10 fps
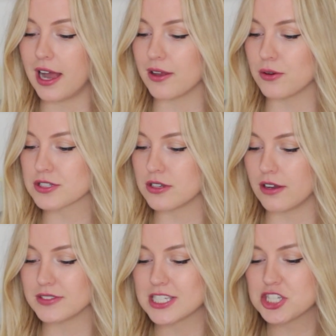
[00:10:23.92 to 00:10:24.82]
I also
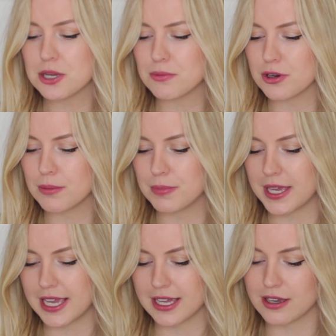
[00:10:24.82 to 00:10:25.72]
love this shimmery
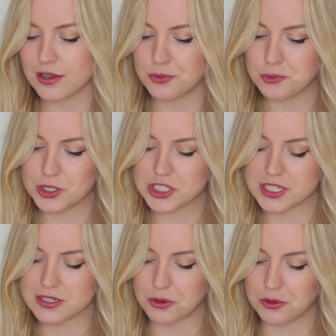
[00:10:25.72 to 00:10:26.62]
pink, which
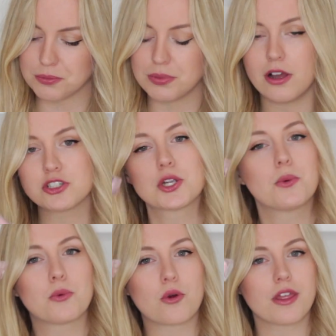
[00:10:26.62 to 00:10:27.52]
is called
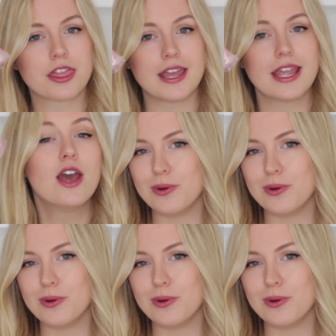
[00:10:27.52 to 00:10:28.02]
Blush Worthy.